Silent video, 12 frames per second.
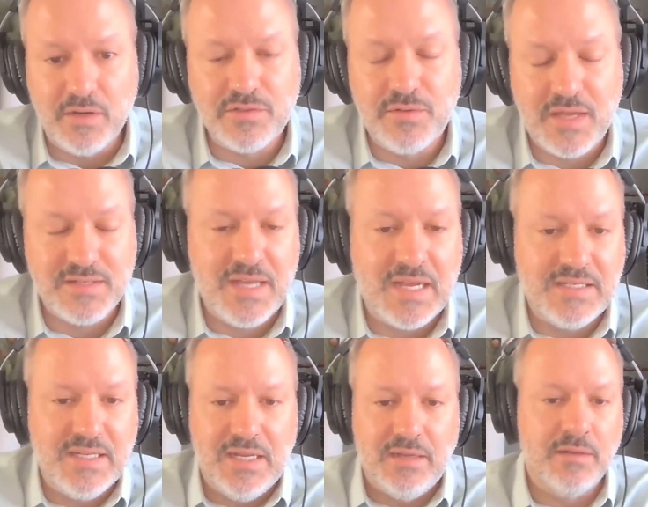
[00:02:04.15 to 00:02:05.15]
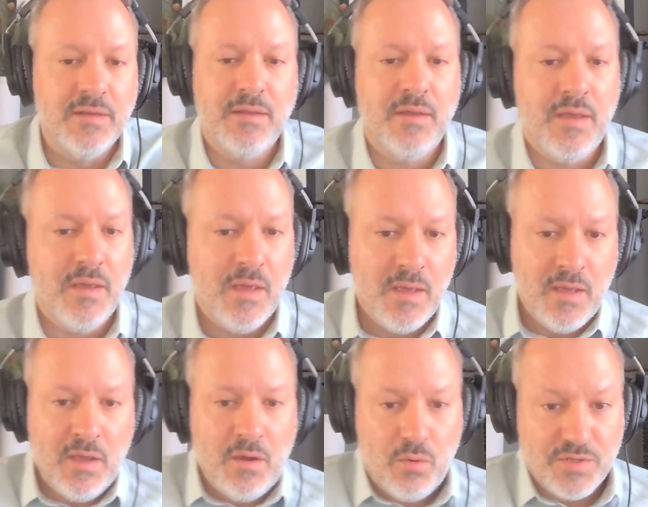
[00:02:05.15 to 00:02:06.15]
2019
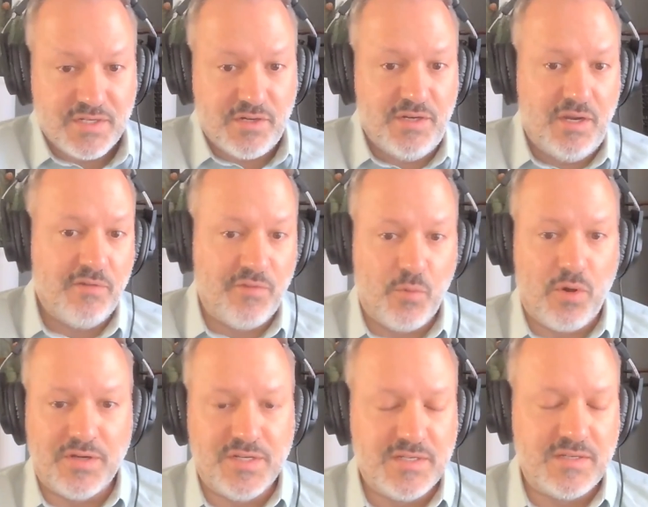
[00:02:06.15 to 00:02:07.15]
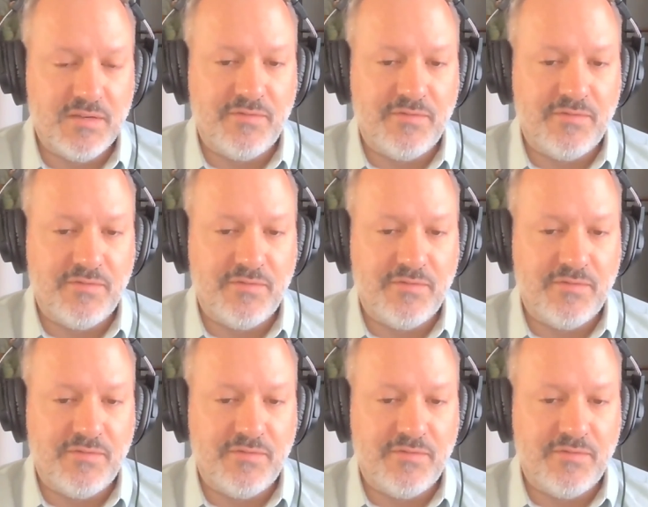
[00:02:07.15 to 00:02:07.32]
was a good year for mortgages,